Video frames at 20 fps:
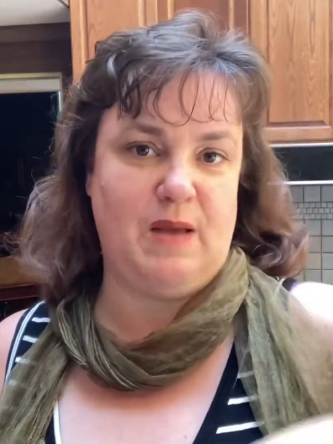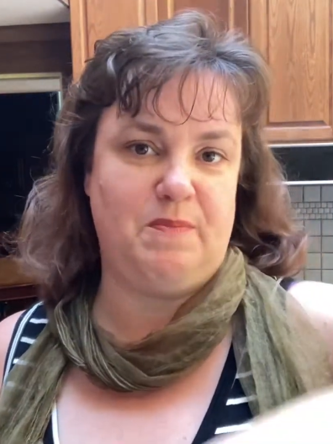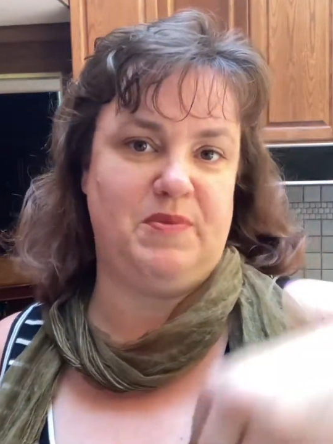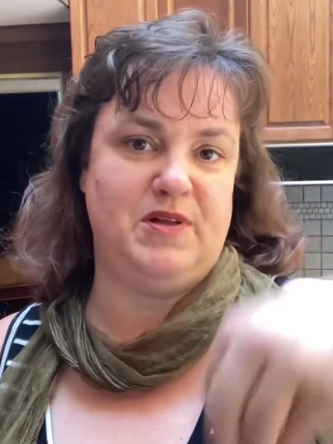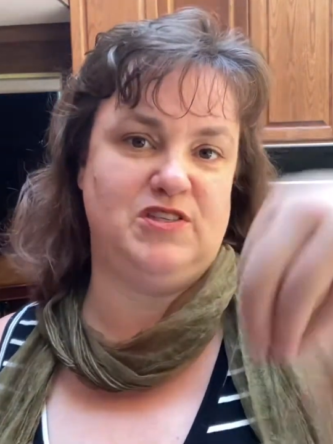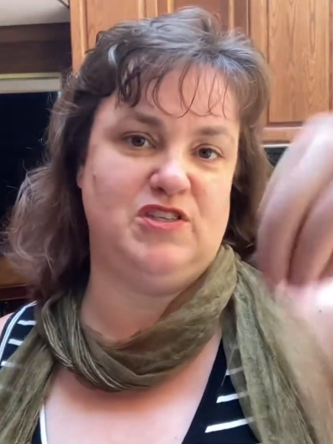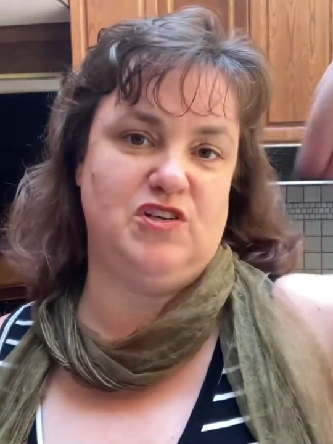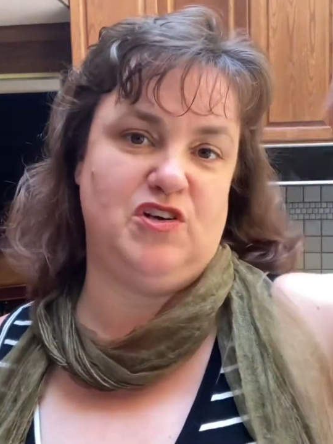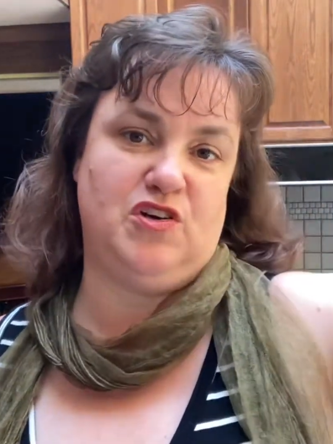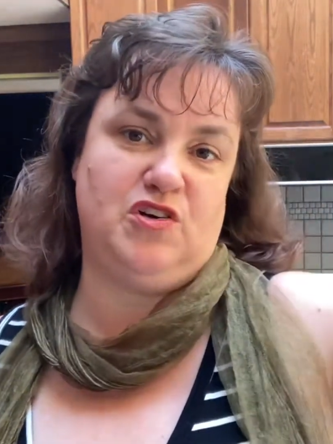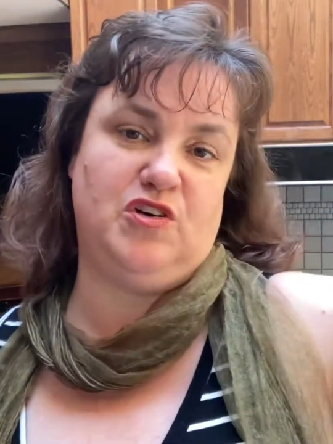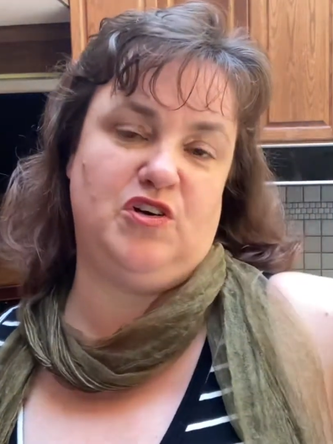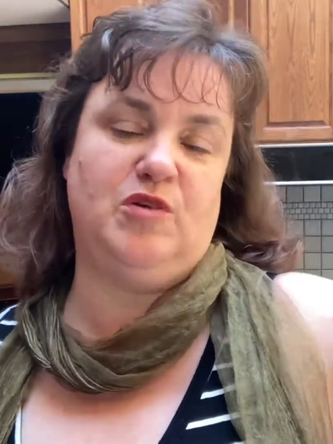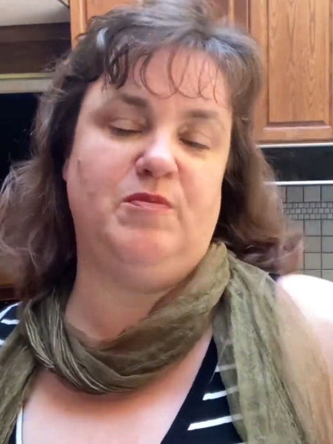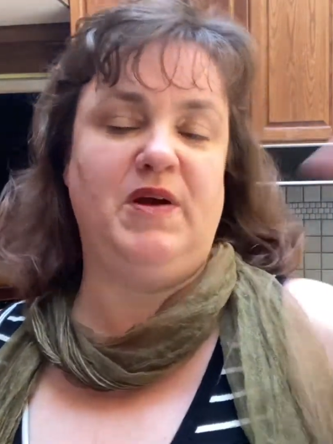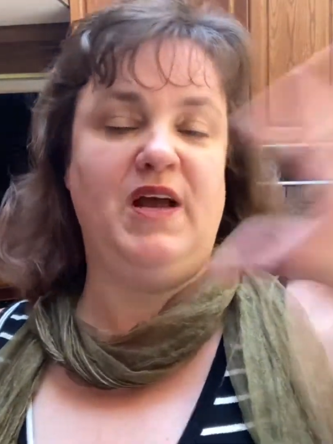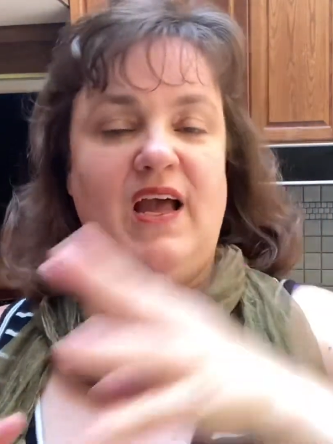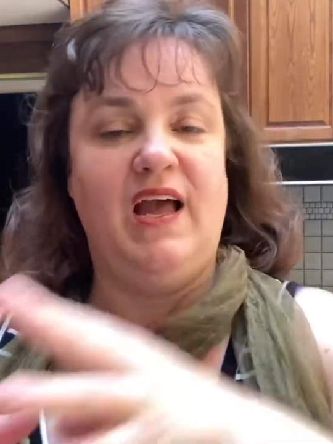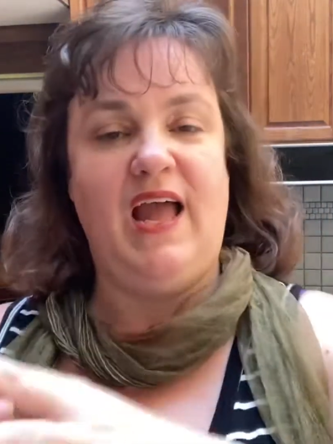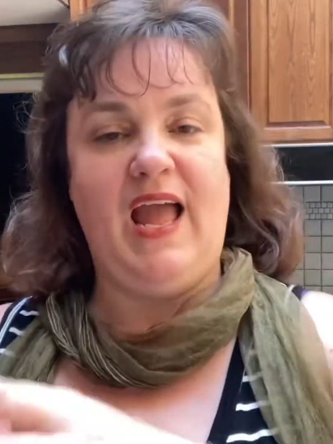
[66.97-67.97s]
It's a herb,
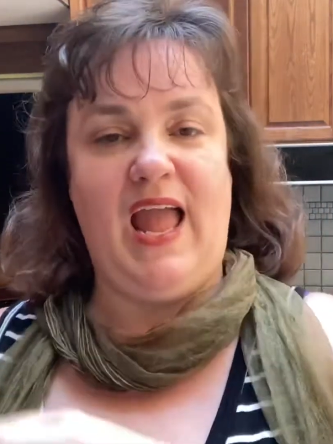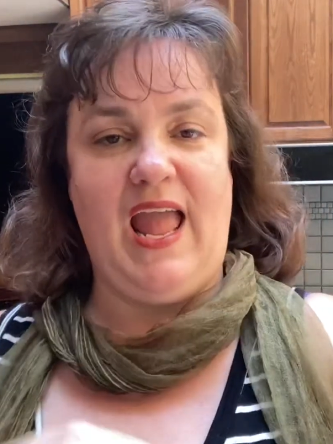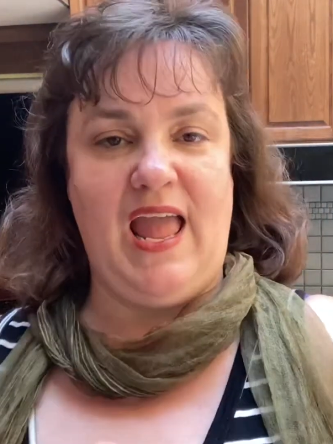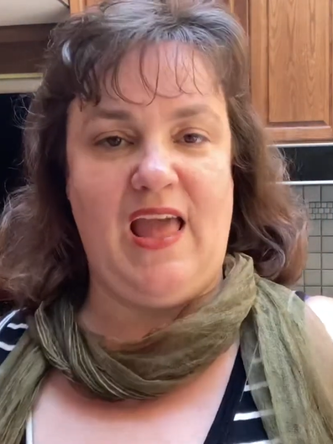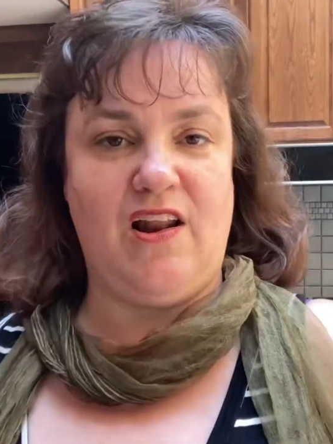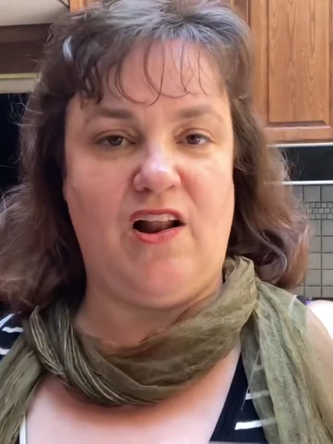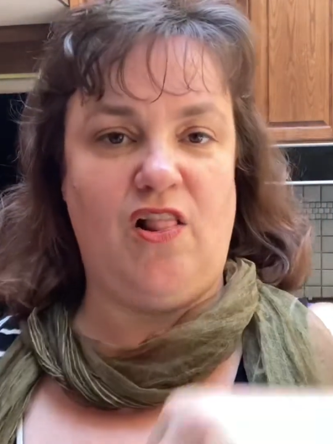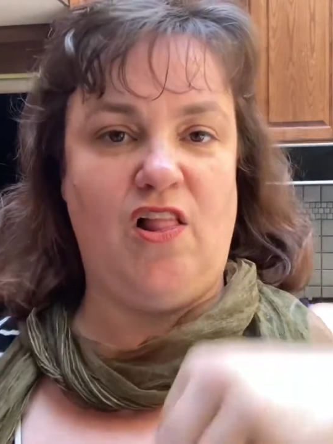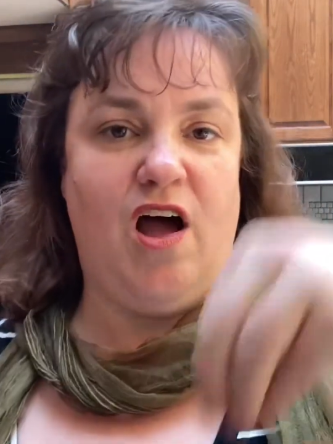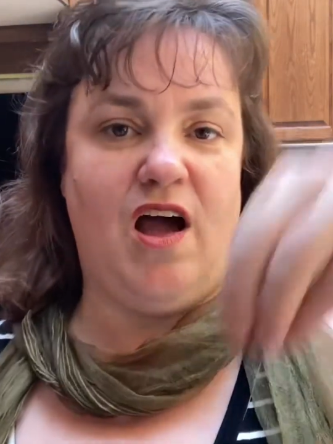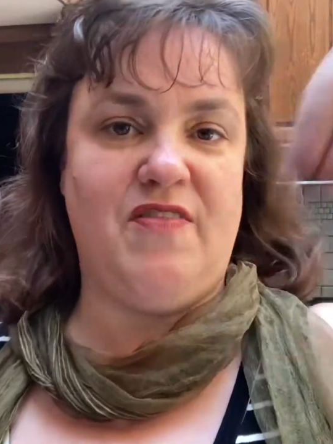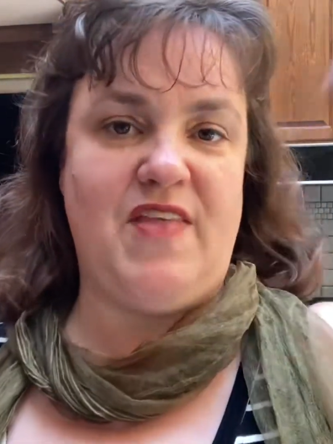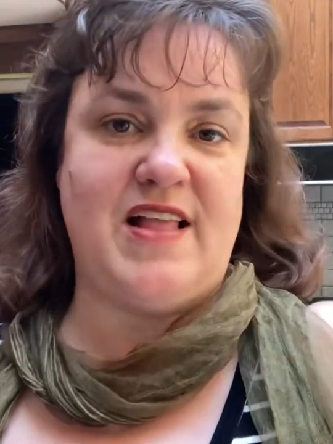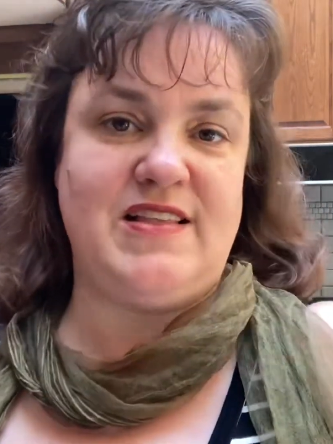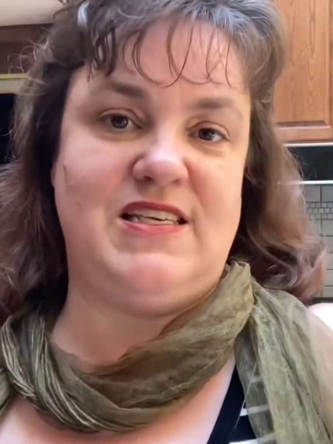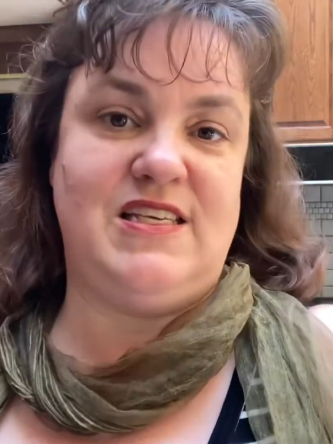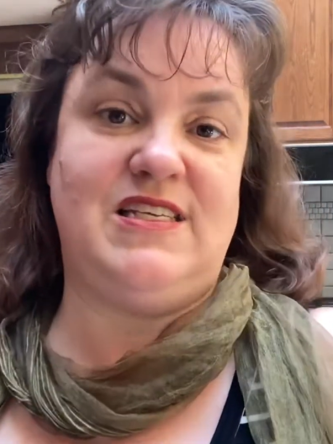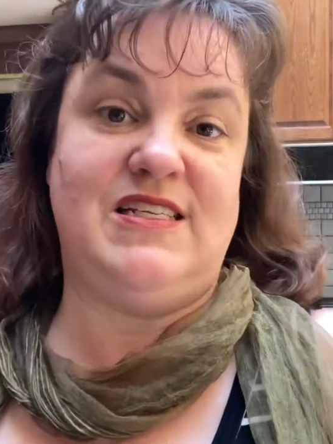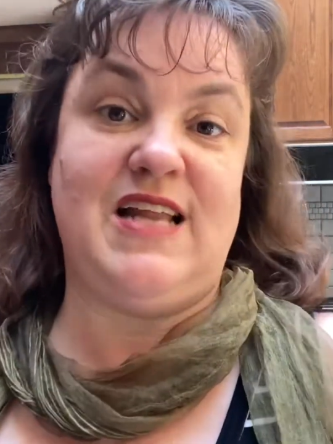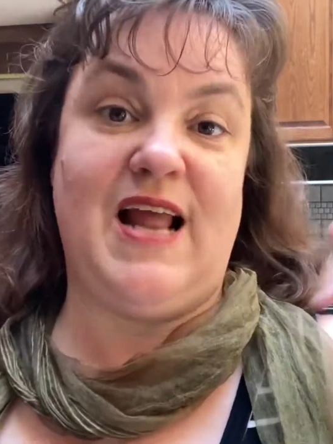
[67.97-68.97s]
and along that
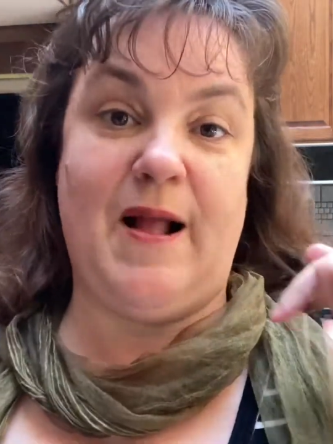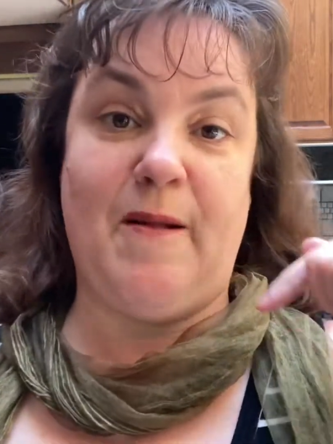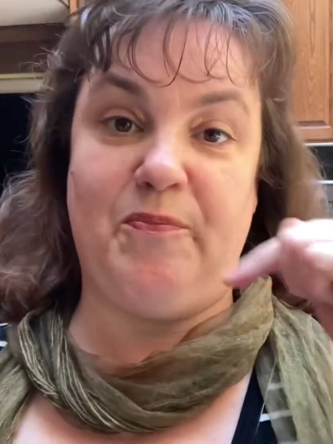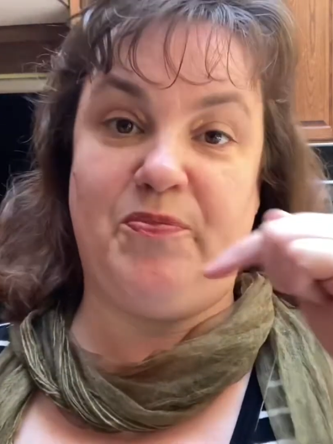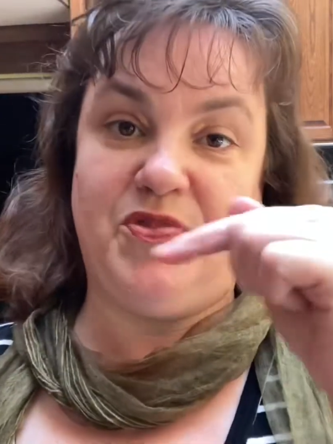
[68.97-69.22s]
stem,